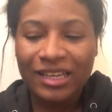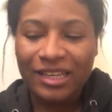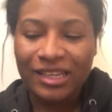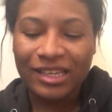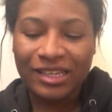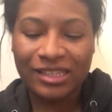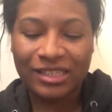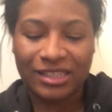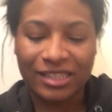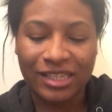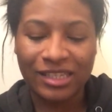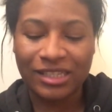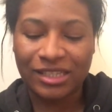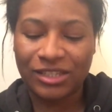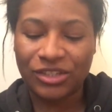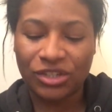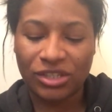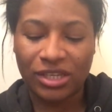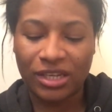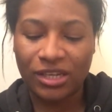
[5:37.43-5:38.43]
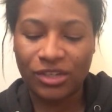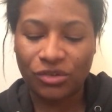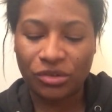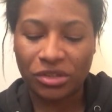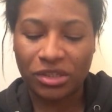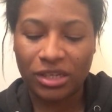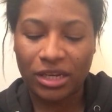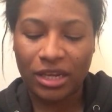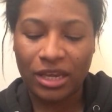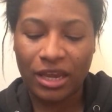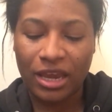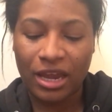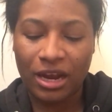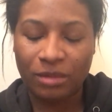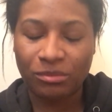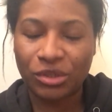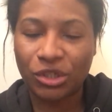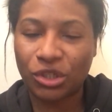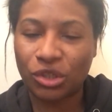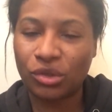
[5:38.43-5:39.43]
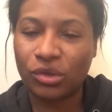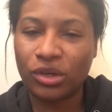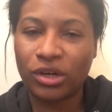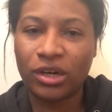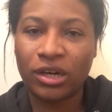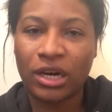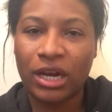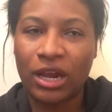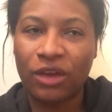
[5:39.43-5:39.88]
it's it's just interesting. And I'm sure